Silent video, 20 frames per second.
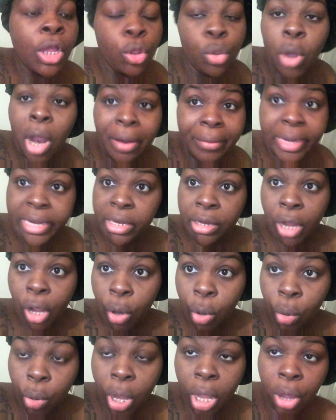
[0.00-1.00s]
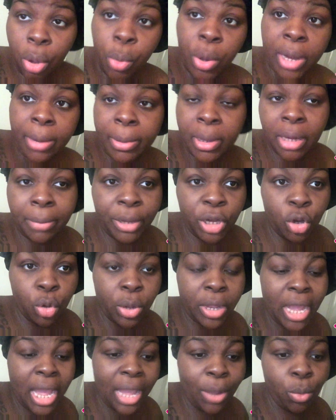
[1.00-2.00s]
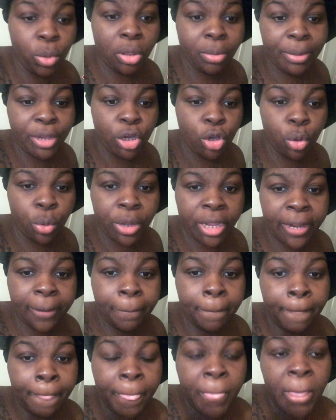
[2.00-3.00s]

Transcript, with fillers: you already know what I'm going to be doing. I will be doing